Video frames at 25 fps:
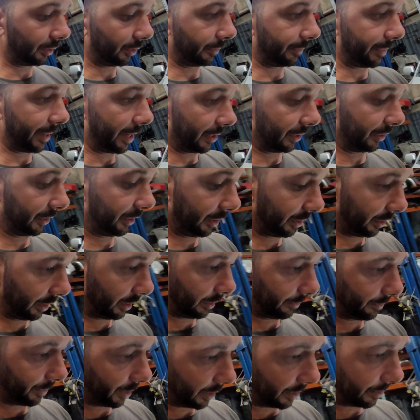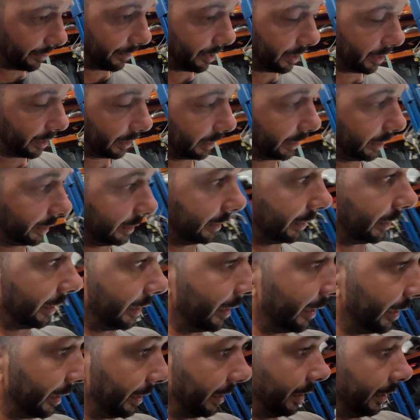the power steering pump, like I
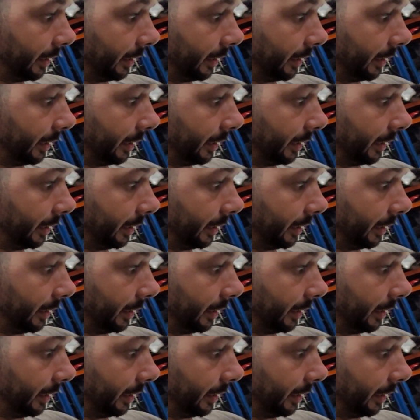said,